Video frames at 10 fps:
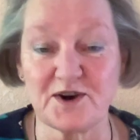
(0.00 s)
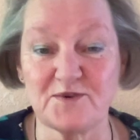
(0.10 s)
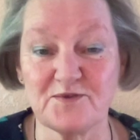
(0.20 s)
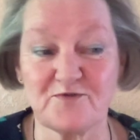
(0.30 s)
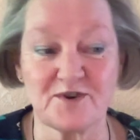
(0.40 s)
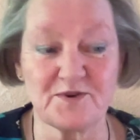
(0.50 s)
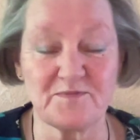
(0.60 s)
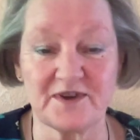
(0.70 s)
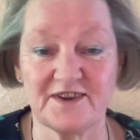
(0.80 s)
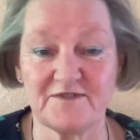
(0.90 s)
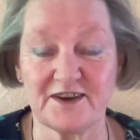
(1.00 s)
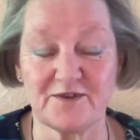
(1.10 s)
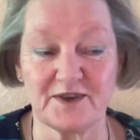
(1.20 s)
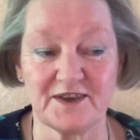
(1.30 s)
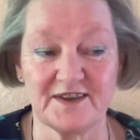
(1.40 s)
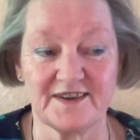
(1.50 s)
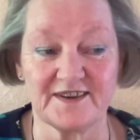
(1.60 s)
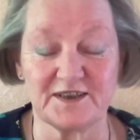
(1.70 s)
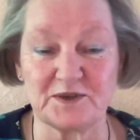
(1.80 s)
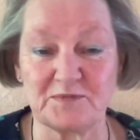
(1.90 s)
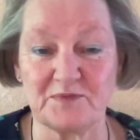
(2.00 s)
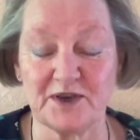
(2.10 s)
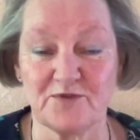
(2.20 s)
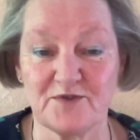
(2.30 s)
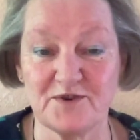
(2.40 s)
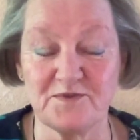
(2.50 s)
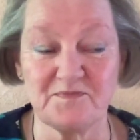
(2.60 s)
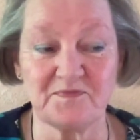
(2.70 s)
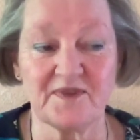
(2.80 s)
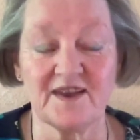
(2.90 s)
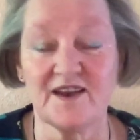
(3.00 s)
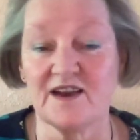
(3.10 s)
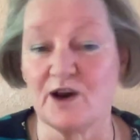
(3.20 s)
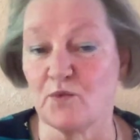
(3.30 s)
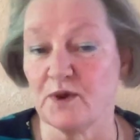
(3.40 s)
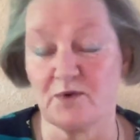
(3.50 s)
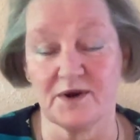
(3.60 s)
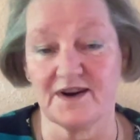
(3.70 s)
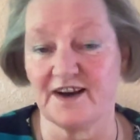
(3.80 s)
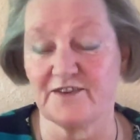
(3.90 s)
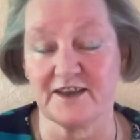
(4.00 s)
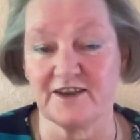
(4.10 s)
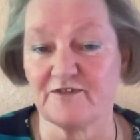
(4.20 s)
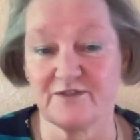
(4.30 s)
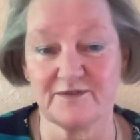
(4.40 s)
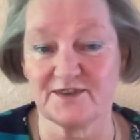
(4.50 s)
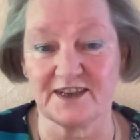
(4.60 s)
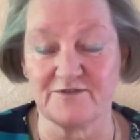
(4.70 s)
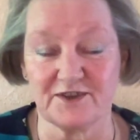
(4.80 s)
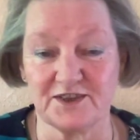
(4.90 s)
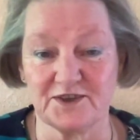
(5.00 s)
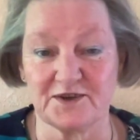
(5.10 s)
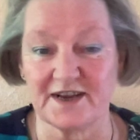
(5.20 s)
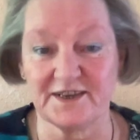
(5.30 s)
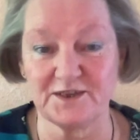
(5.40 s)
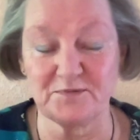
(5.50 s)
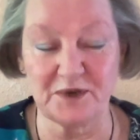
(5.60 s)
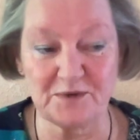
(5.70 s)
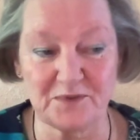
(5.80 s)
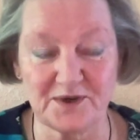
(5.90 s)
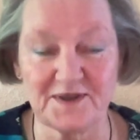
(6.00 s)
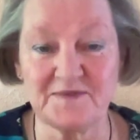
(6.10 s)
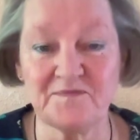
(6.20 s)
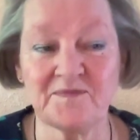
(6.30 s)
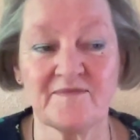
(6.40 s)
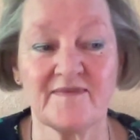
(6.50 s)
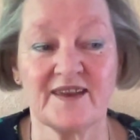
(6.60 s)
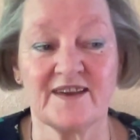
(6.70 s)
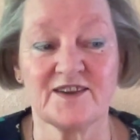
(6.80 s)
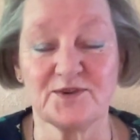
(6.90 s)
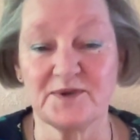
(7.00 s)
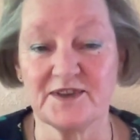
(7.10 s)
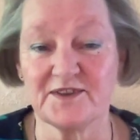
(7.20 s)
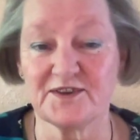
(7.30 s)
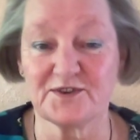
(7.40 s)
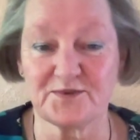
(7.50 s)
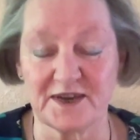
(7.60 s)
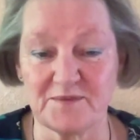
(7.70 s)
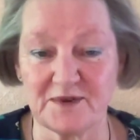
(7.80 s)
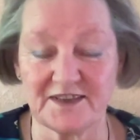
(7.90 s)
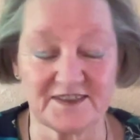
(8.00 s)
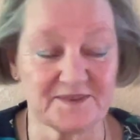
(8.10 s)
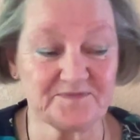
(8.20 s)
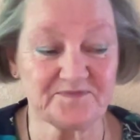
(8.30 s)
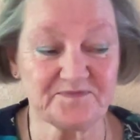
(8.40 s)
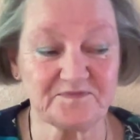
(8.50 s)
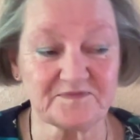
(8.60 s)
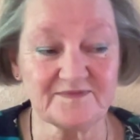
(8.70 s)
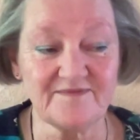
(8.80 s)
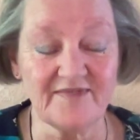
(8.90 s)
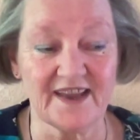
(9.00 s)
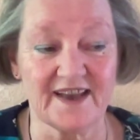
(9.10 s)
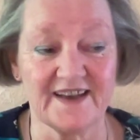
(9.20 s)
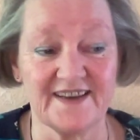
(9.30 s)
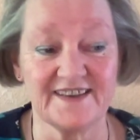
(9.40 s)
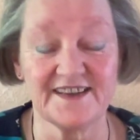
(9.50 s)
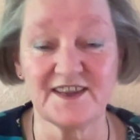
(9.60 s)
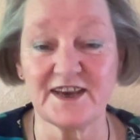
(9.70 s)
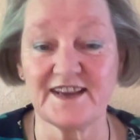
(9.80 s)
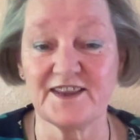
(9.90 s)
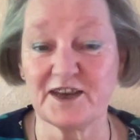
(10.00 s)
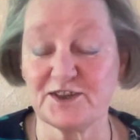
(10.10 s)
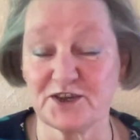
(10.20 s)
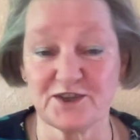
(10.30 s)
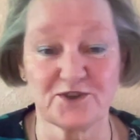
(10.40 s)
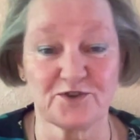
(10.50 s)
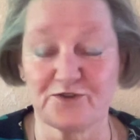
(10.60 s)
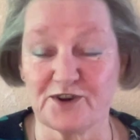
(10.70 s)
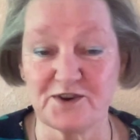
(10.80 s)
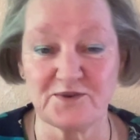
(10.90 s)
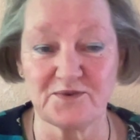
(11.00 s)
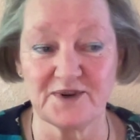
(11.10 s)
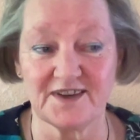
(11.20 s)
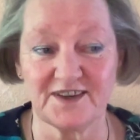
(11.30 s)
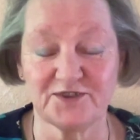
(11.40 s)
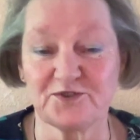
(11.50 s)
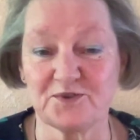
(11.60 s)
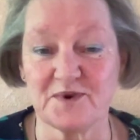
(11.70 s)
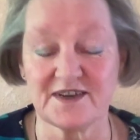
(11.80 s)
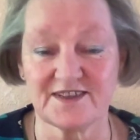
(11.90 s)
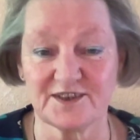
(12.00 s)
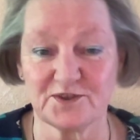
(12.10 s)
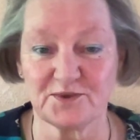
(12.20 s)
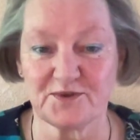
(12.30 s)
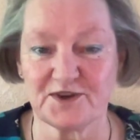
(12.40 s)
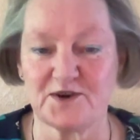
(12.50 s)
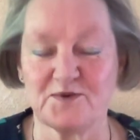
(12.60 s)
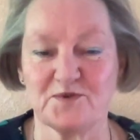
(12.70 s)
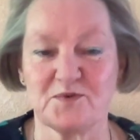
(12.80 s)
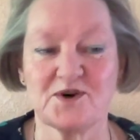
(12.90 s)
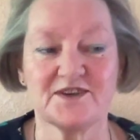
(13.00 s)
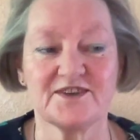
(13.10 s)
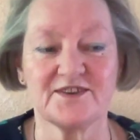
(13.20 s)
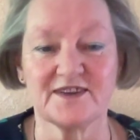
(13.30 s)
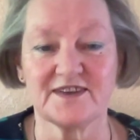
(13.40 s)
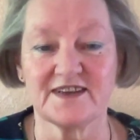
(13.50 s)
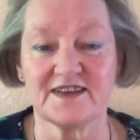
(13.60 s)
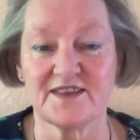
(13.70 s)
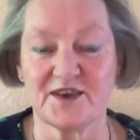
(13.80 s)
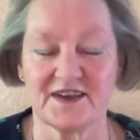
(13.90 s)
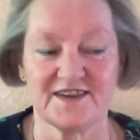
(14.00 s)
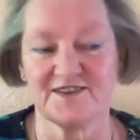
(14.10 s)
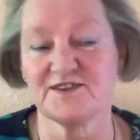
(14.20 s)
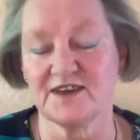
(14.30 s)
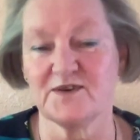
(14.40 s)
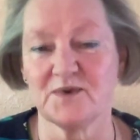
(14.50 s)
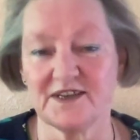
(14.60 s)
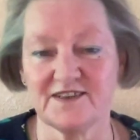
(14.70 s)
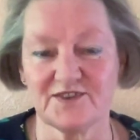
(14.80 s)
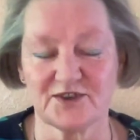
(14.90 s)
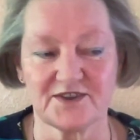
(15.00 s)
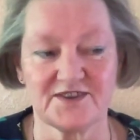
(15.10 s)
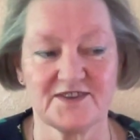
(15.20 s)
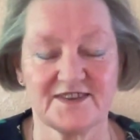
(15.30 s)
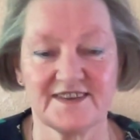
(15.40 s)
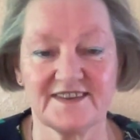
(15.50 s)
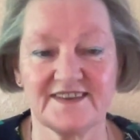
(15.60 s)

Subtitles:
the whole group in a very big room, and we were, I think, 70 or 80 people doing the trainment. And then they just threw us into the cold water, and they said, well, just